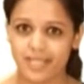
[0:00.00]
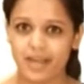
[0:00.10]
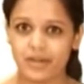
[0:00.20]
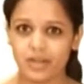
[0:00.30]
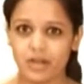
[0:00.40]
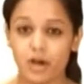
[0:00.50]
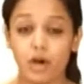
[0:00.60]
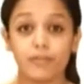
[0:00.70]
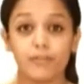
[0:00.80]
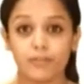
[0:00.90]
area
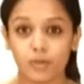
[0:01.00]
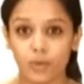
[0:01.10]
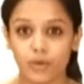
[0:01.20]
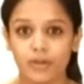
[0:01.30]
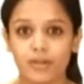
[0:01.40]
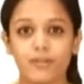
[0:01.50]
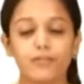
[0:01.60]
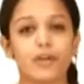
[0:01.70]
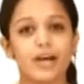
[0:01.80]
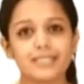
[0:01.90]
of a floor
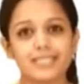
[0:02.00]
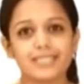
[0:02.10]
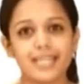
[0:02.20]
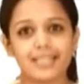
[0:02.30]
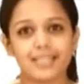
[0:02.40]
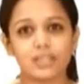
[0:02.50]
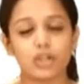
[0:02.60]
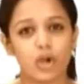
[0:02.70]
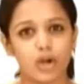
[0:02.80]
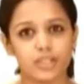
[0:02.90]
for understanding the
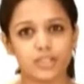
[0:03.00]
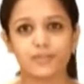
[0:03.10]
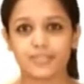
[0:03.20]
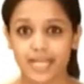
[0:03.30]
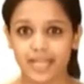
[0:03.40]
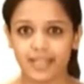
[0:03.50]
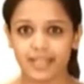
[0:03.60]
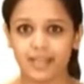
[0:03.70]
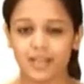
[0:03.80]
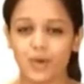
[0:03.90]
cost of
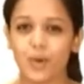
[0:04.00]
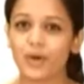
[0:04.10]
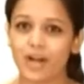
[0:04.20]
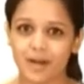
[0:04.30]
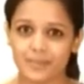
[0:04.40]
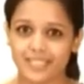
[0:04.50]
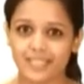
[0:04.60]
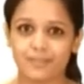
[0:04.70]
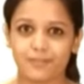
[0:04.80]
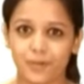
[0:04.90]
tiling or carpeting
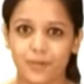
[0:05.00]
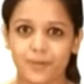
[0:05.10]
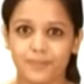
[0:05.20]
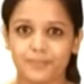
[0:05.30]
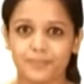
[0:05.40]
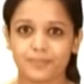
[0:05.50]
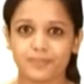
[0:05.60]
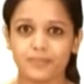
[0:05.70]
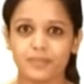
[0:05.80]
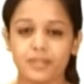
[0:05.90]
the floor.
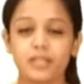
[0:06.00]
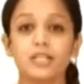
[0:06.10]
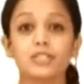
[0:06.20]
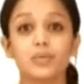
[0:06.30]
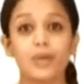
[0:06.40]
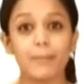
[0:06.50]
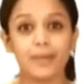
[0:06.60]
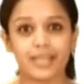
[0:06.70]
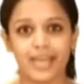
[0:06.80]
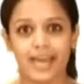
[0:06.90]
To wrap
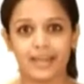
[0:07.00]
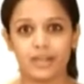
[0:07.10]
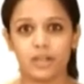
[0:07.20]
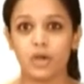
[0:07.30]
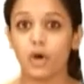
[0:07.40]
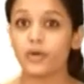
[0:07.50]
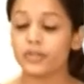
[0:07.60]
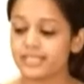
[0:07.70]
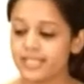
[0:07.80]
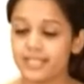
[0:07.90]
a can or a
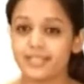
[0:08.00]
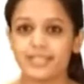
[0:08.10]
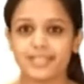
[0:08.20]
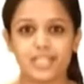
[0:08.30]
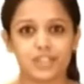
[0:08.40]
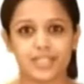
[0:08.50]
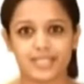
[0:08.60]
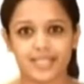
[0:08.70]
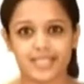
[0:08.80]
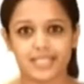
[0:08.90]
cylinder such as
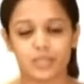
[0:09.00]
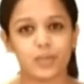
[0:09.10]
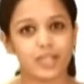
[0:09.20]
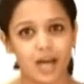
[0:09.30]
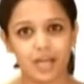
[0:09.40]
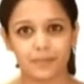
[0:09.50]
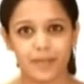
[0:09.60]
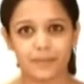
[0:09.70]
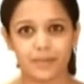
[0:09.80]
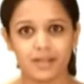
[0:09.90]
this with art
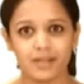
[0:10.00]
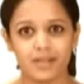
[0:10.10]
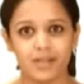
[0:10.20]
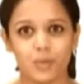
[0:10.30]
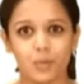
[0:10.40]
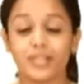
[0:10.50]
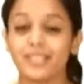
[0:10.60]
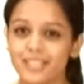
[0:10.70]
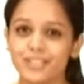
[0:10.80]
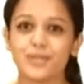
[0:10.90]
paper, we
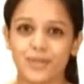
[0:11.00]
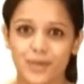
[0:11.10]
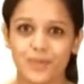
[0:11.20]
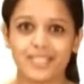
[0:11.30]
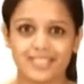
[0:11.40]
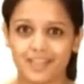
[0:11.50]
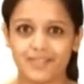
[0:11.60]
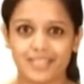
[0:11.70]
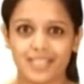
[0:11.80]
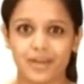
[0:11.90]
need to know its
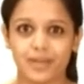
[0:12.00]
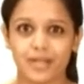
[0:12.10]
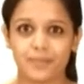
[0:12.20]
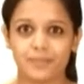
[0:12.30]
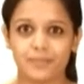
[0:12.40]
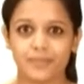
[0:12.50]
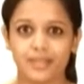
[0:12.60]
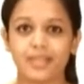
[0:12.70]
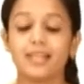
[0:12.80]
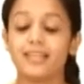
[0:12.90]
surface area.
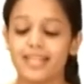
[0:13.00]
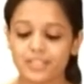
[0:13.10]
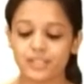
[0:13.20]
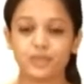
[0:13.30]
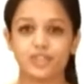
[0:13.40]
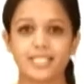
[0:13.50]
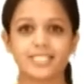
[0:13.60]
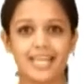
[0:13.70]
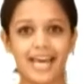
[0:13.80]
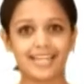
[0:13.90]
Let's do just
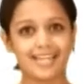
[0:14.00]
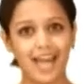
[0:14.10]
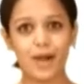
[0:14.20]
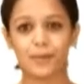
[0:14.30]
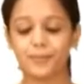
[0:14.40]
that now.